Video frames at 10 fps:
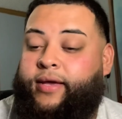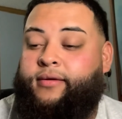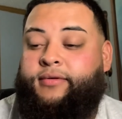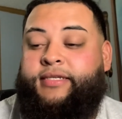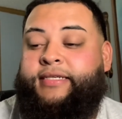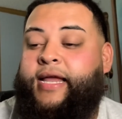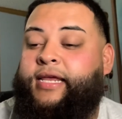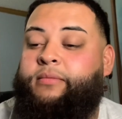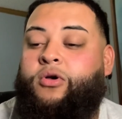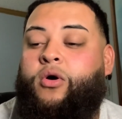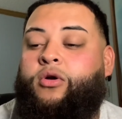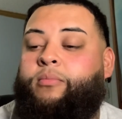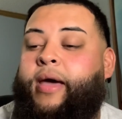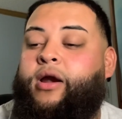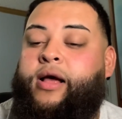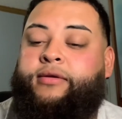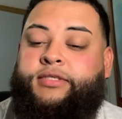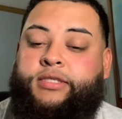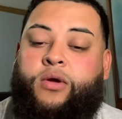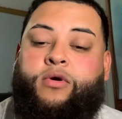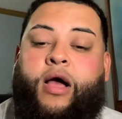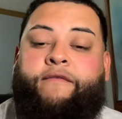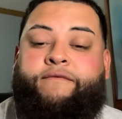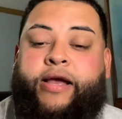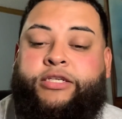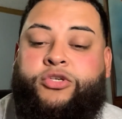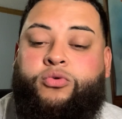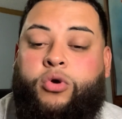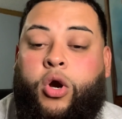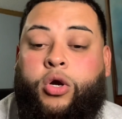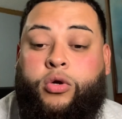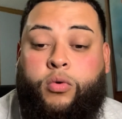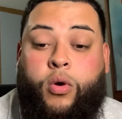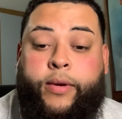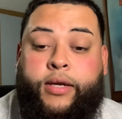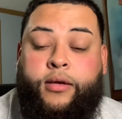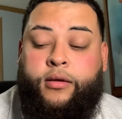You just gotta keep going. No matter how slow or how fast you are growing,